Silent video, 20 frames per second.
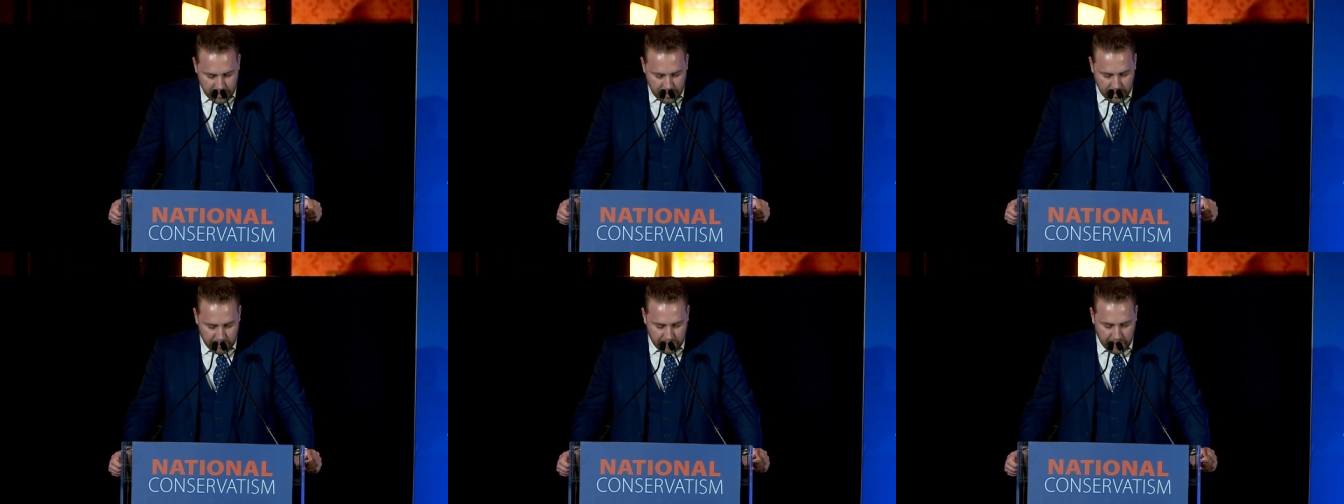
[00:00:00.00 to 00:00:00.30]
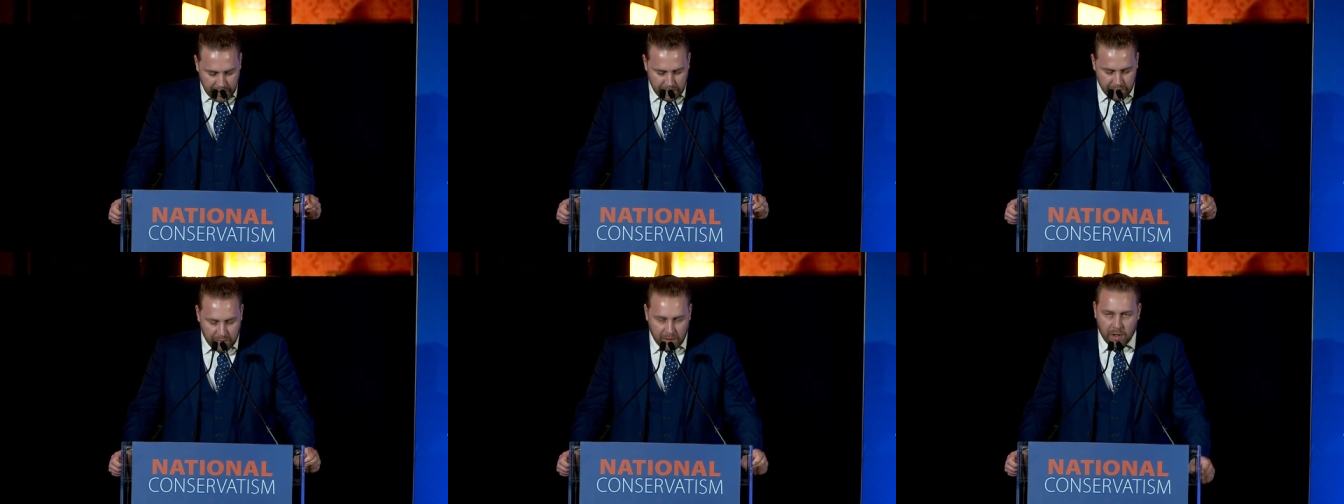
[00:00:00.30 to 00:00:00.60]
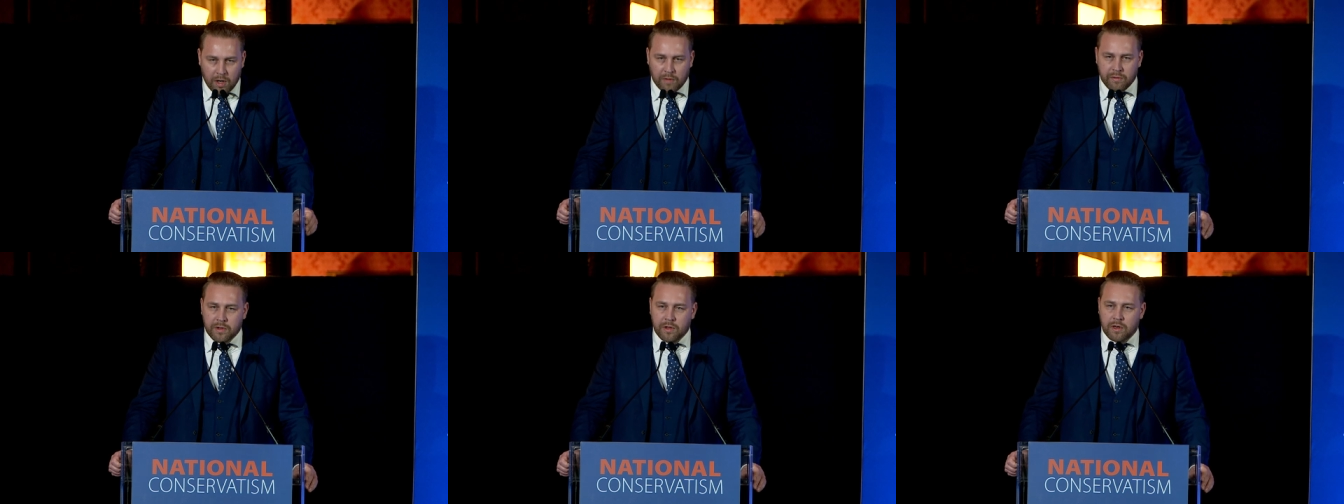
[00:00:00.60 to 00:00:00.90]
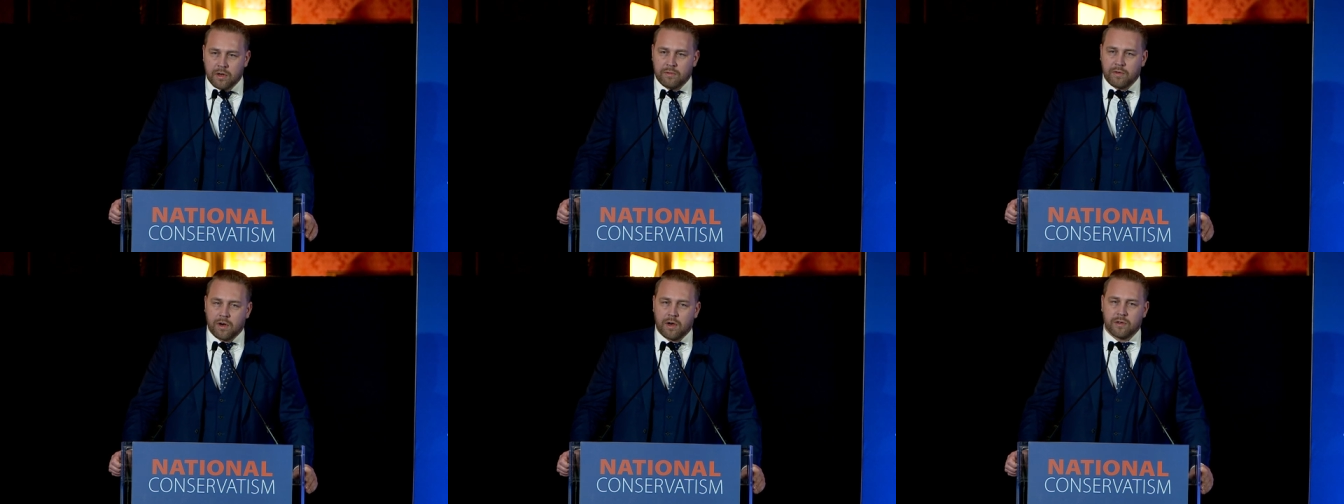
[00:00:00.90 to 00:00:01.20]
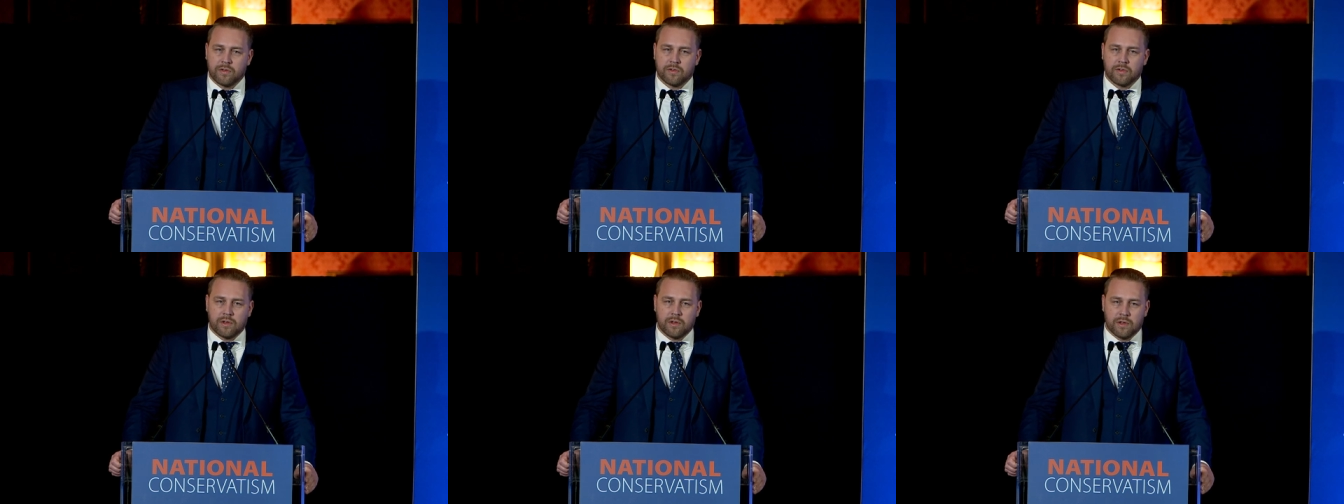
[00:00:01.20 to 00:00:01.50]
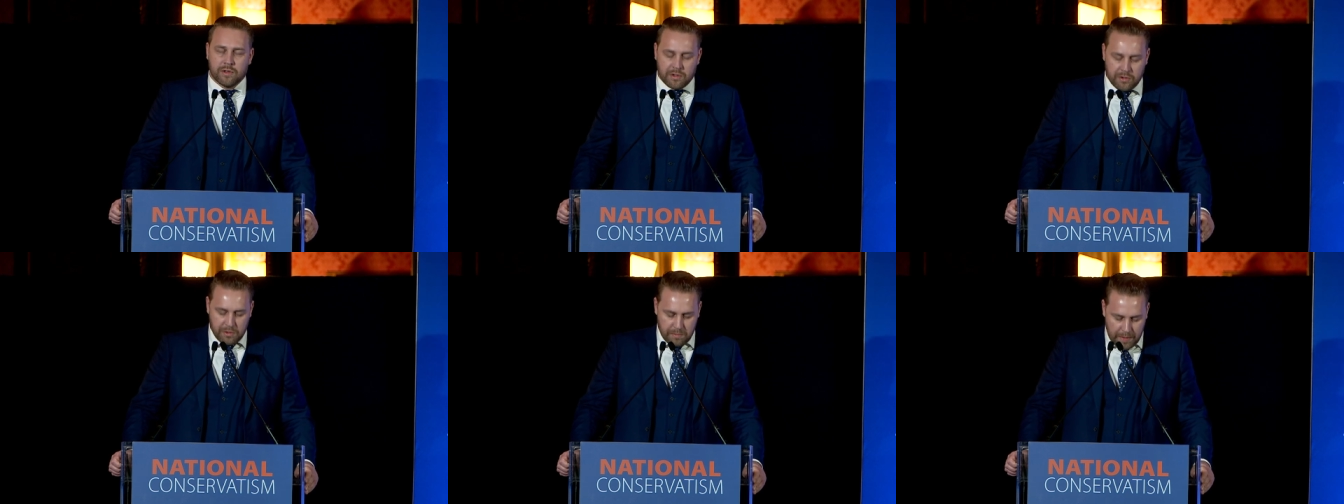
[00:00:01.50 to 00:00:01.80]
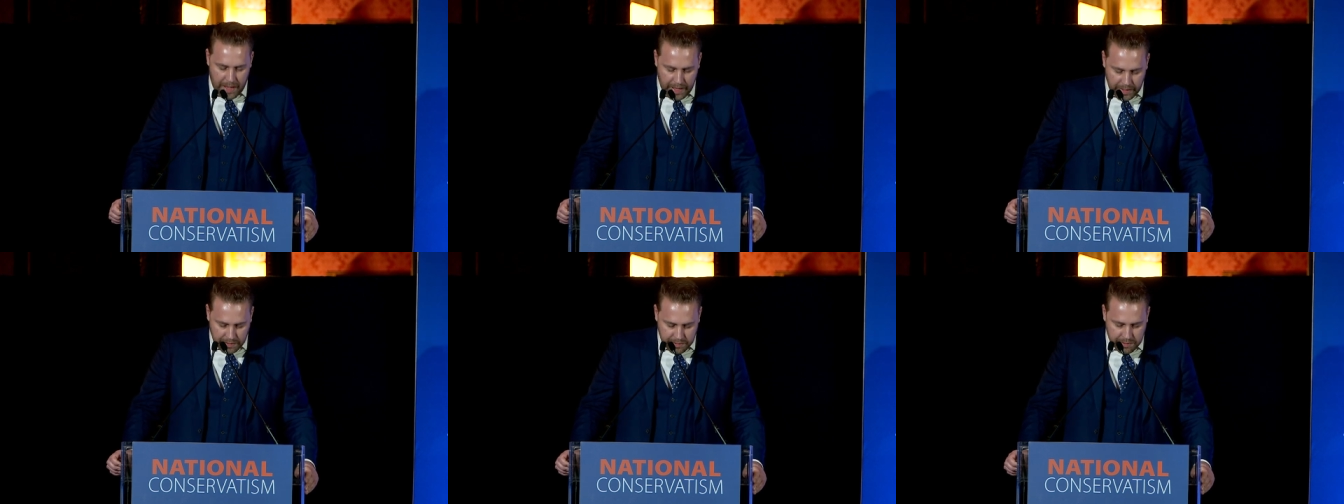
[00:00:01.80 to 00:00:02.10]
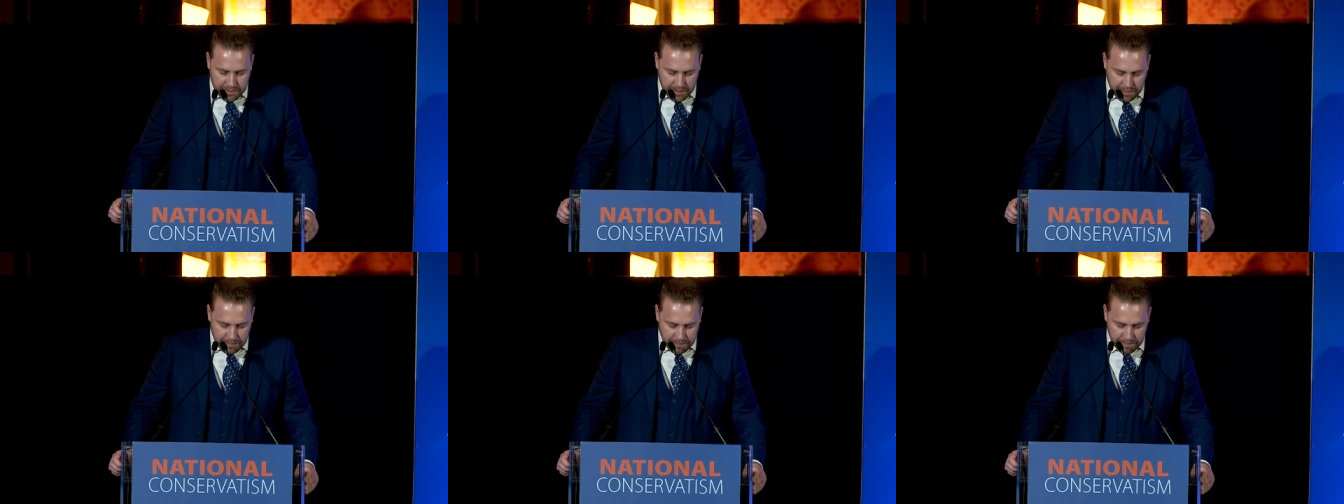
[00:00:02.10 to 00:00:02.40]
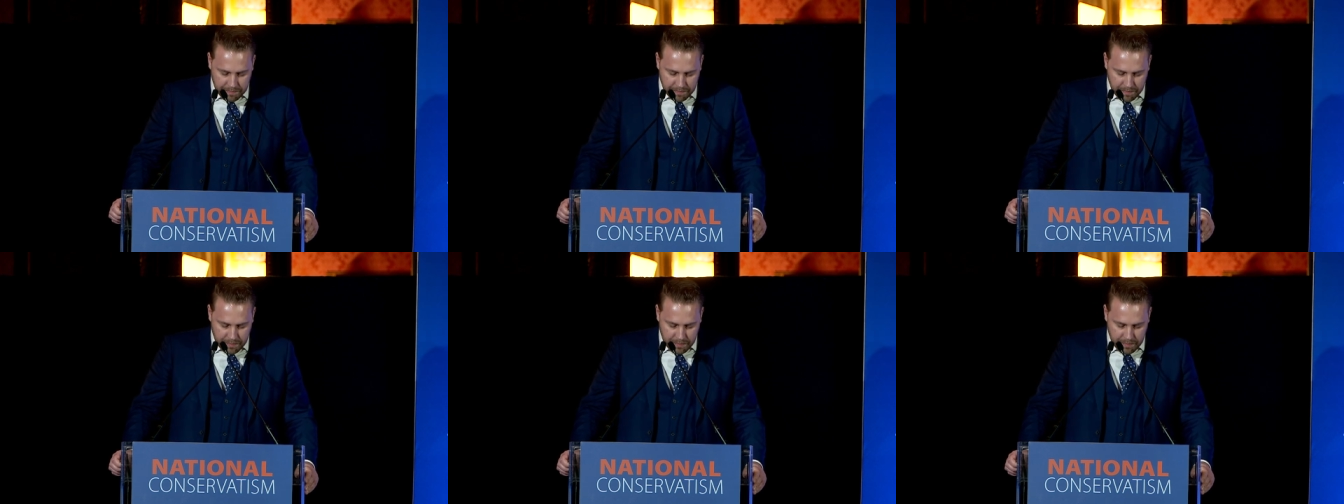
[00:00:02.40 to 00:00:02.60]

in favor of a universal humanity